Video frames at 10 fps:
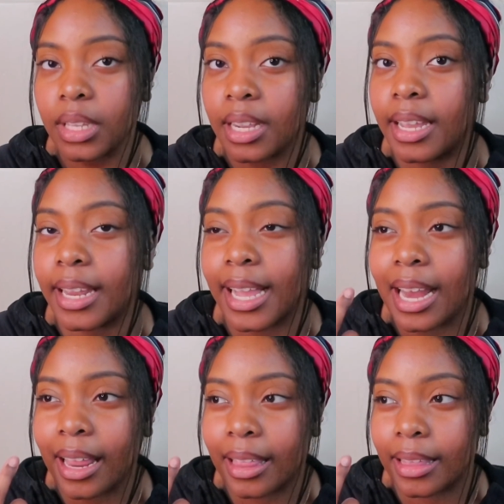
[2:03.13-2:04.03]
and I kind
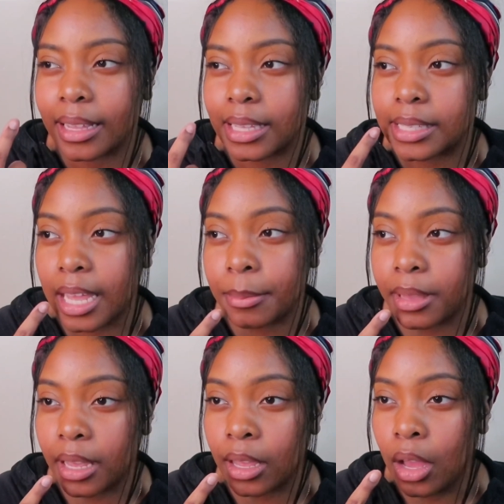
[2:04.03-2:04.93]
of had like the same
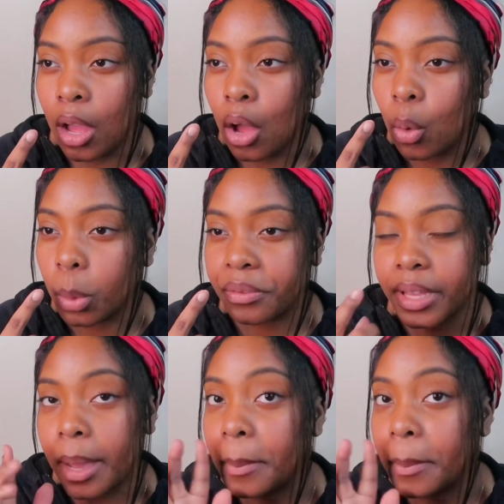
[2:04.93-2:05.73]
thing with that,